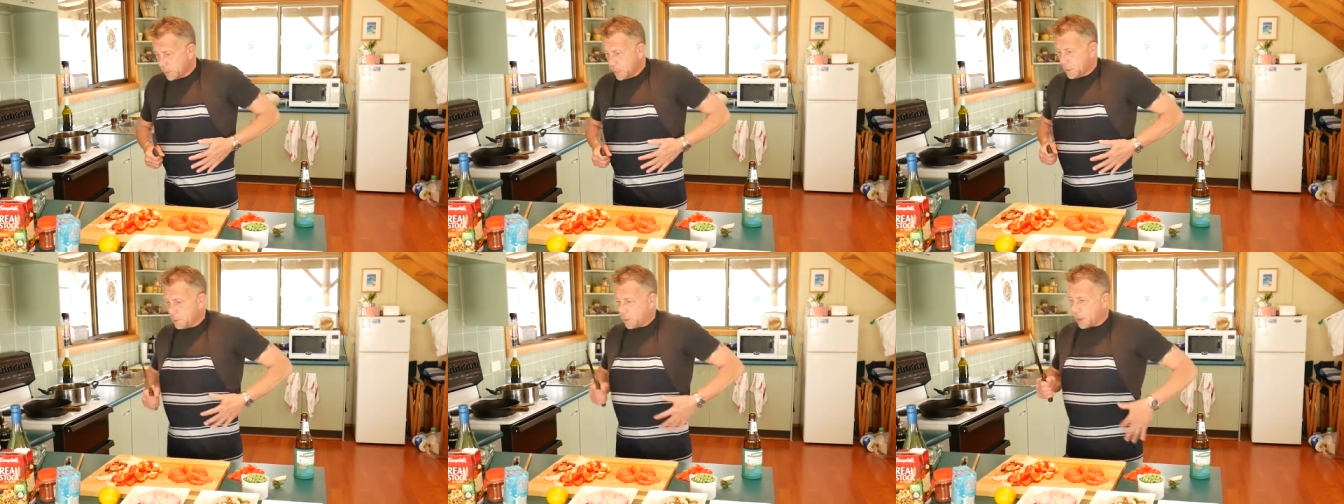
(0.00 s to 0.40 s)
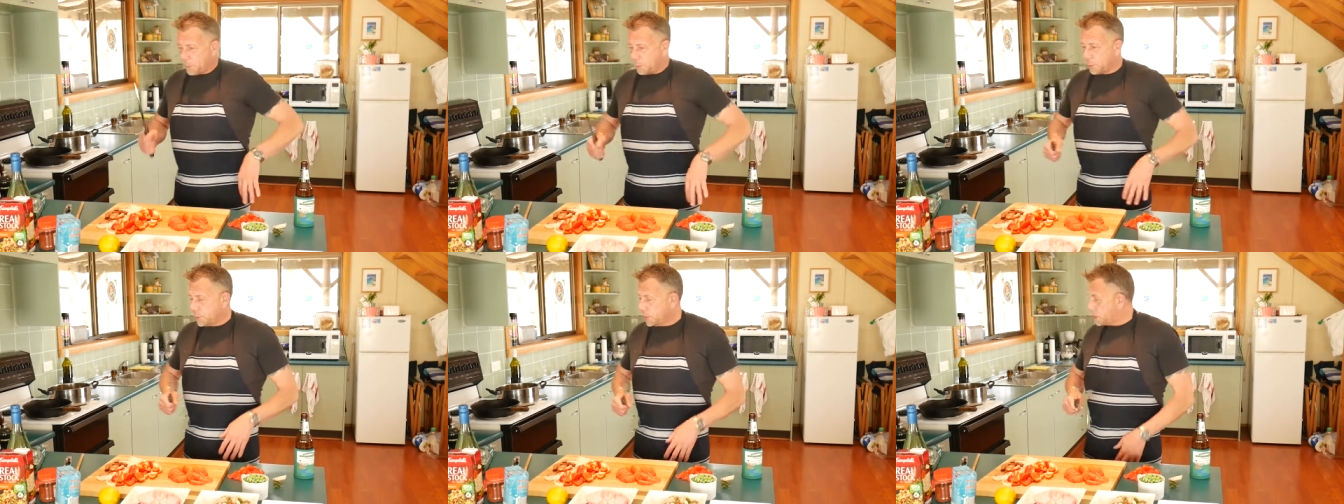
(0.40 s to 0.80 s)
now we're going
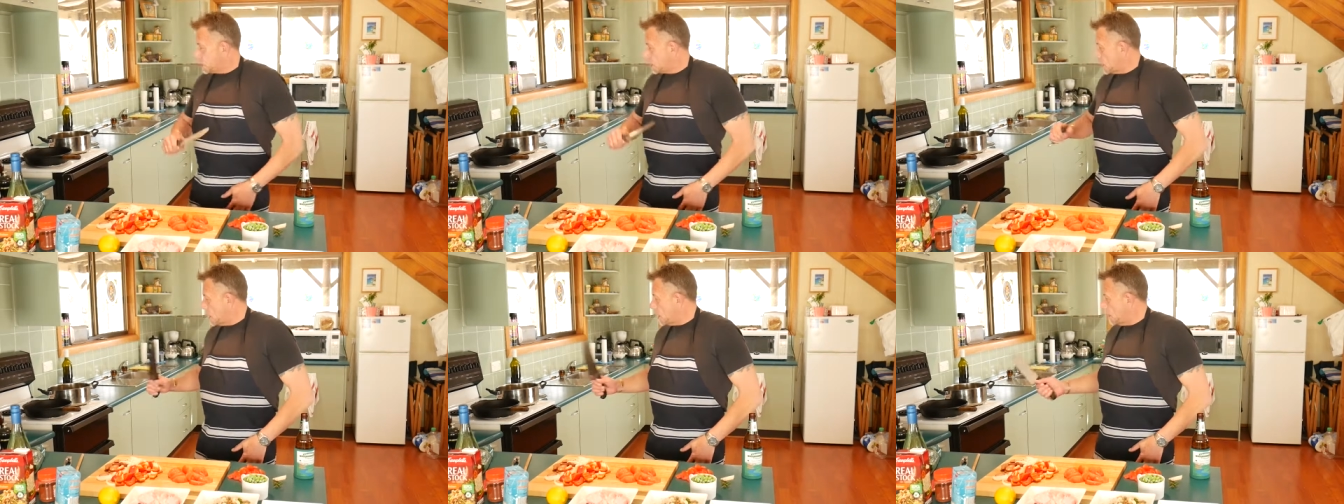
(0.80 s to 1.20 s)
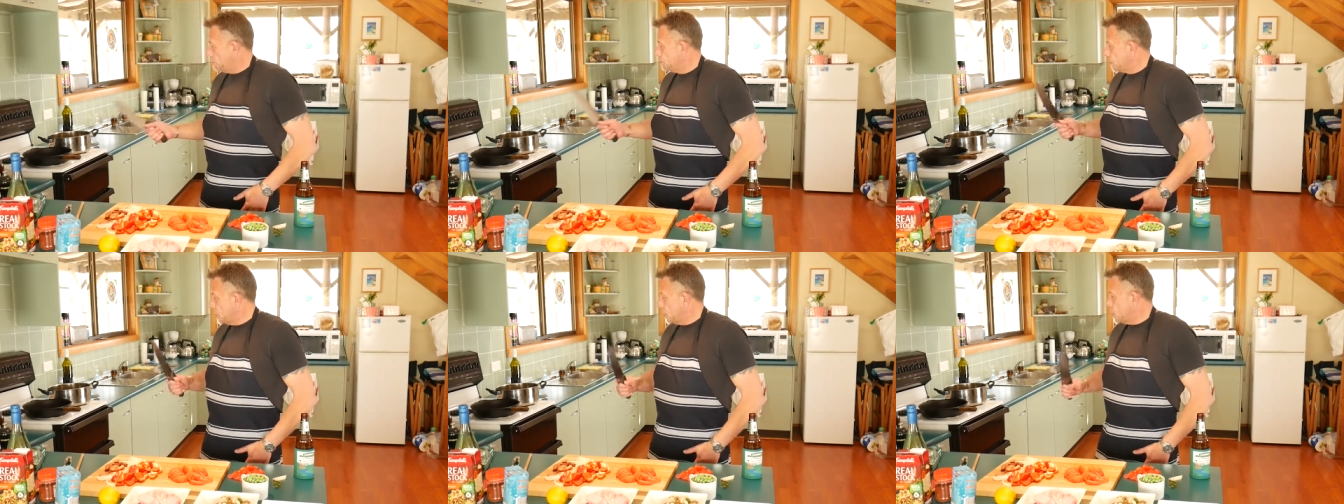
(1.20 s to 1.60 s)
to put this
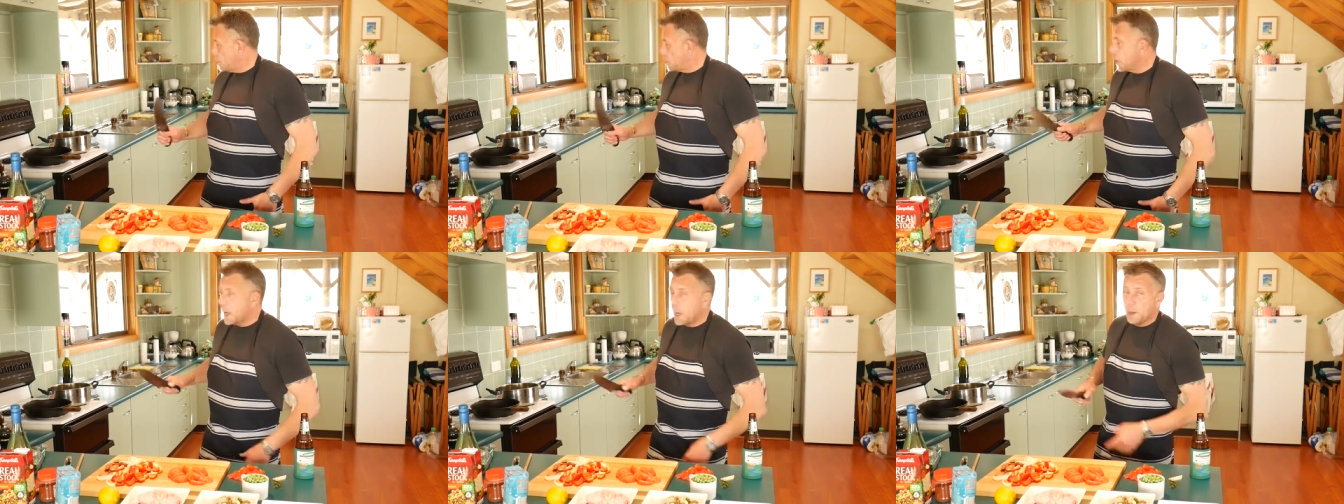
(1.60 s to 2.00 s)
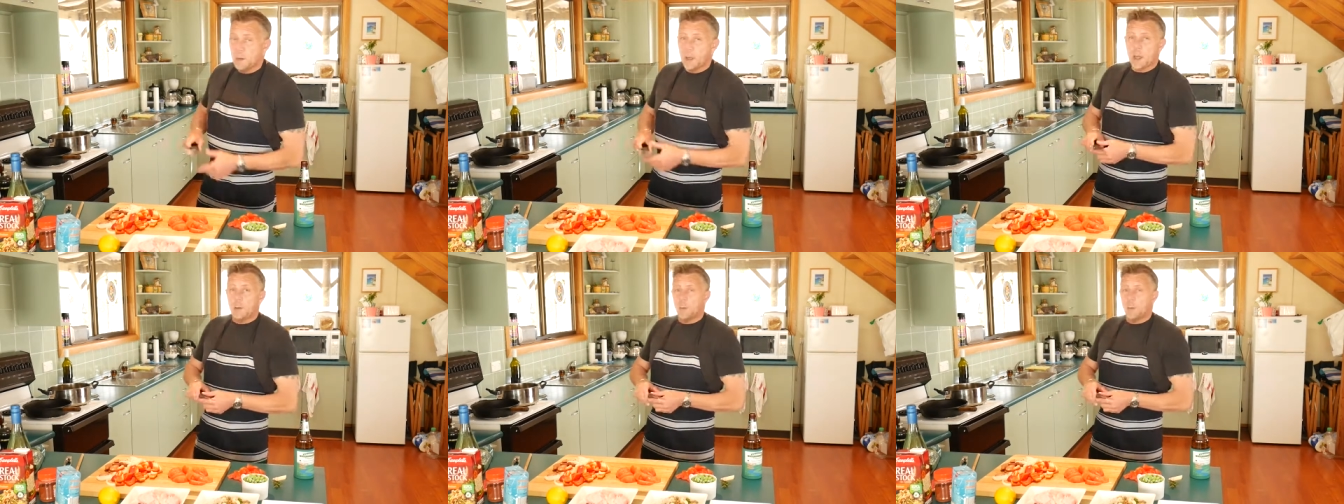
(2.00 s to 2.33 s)
together in the pan, and